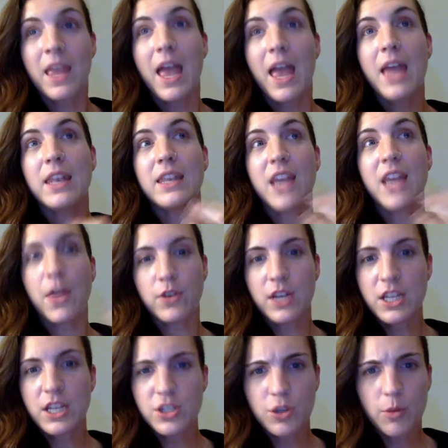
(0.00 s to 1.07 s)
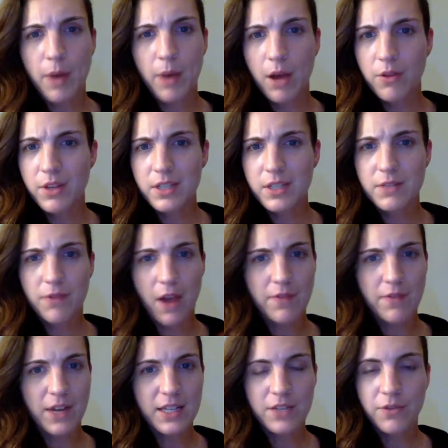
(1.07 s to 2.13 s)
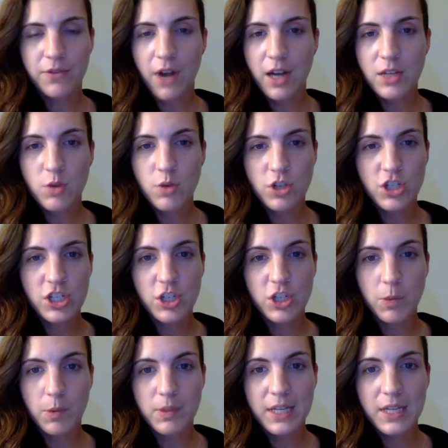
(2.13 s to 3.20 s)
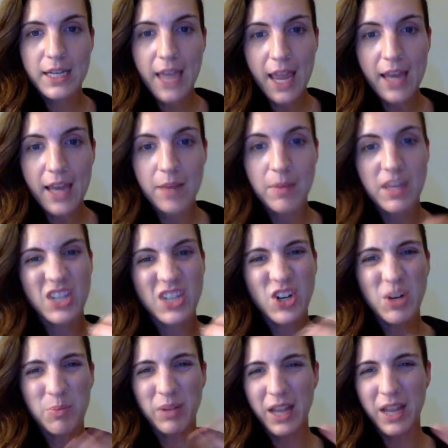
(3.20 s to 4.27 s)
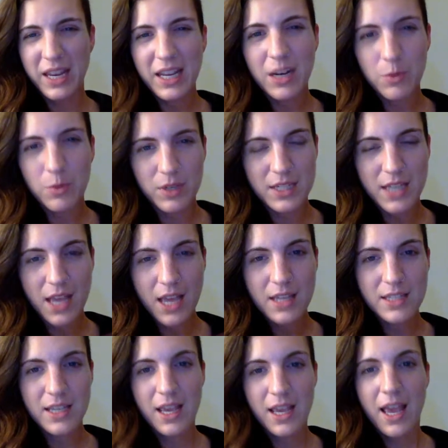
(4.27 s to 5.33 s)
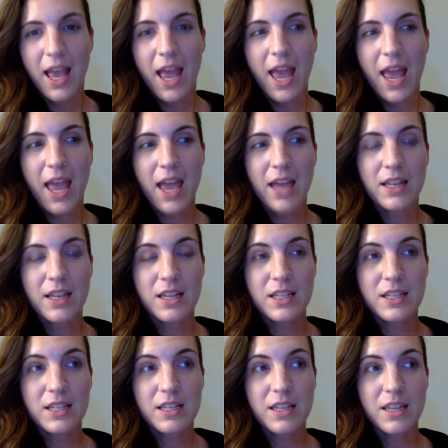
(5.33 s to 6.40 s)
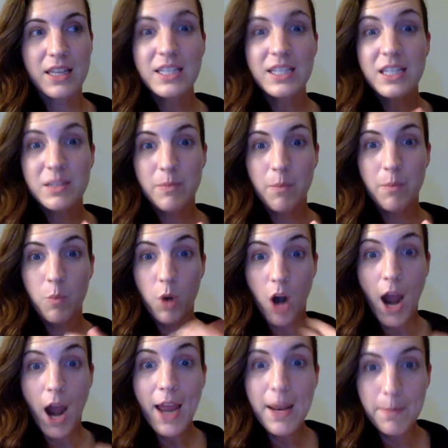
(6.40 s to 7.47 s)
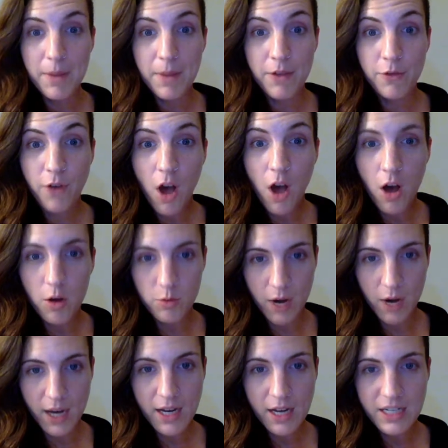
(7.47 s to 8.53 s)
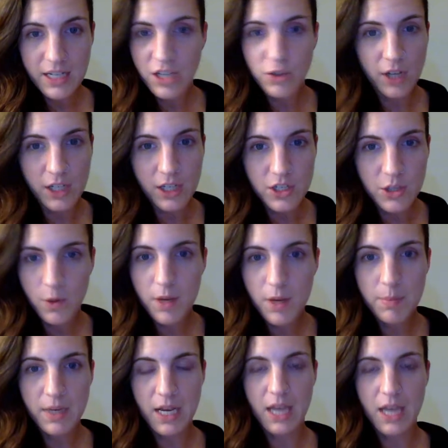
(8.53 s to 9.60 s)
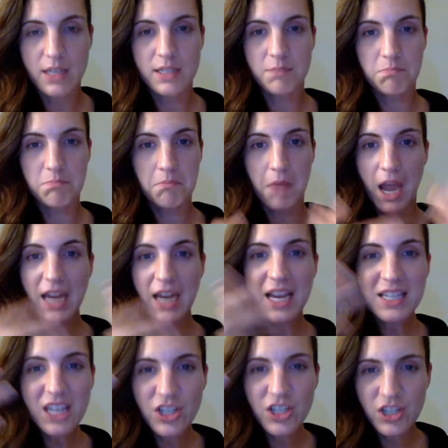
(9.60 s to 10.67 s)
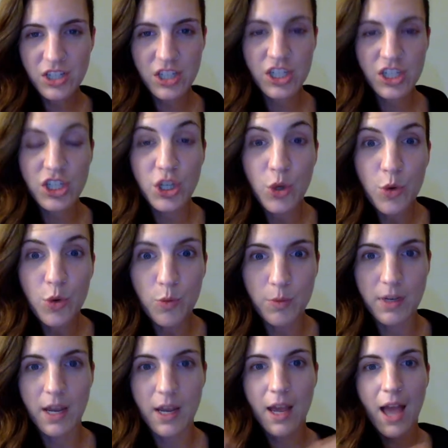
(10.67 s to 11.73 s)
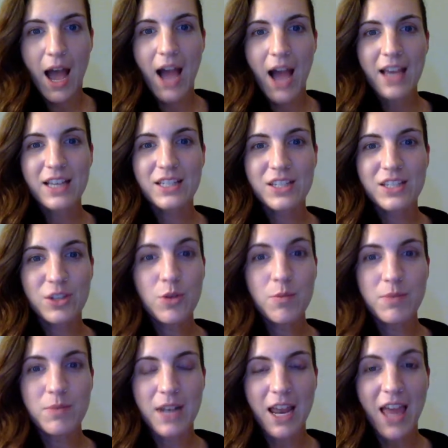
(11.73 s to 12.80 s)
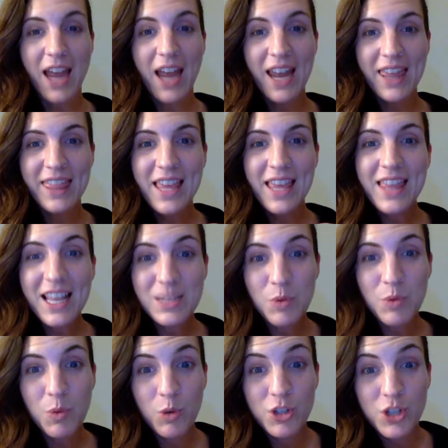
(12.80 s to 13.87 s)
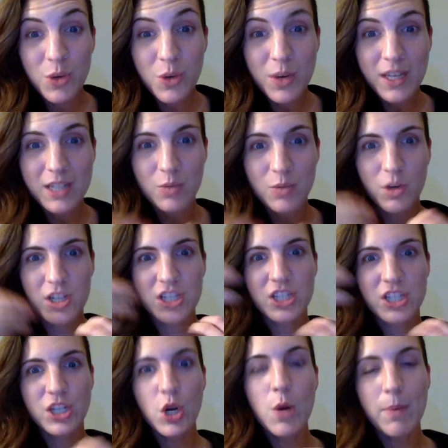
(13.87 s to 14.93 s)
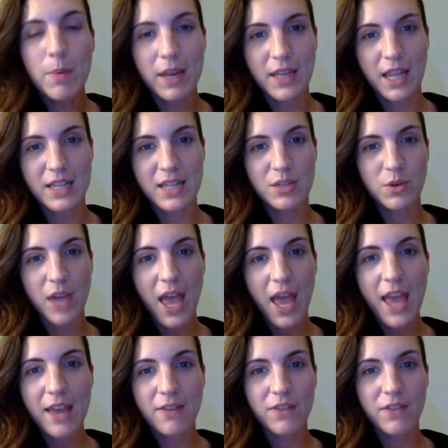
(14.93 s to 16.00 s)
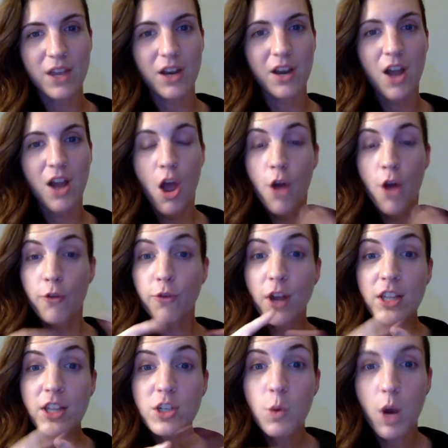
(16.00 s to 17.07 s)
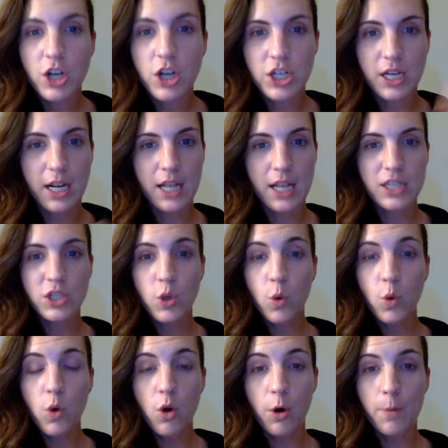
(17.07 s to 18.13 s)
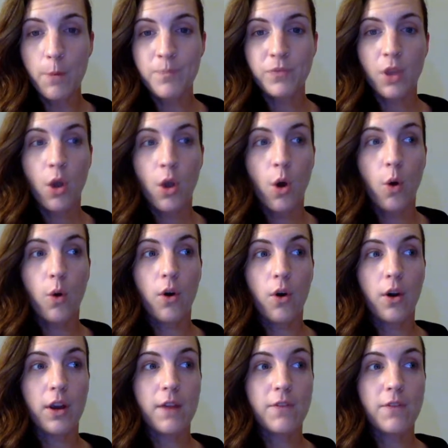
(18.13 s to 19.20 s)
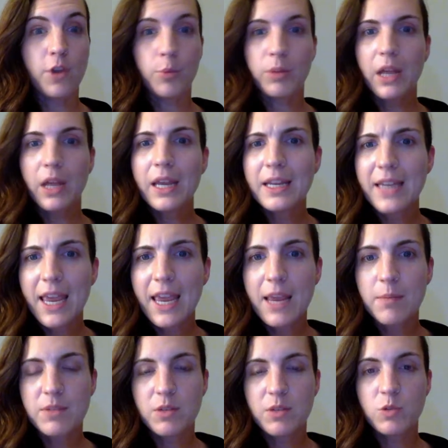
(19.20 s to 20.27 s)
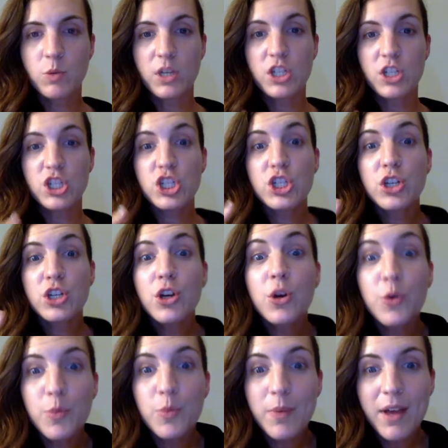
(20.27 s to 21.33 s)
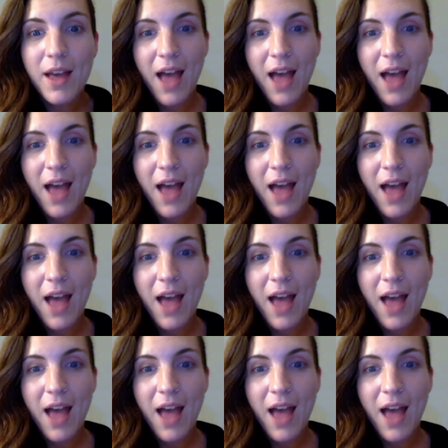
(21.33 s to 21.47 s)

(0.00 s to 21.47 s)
And the other kids knew about this Five Nights at Freddy, so I just assumed it was a game, and they started playing it at recess. And this is where I admit fault, right? I didn't look into it because I guess I just assumed. And I think that's what we're doing is we're assuming that it's okay if their friends are watching it at school or if they're playing games because we assume,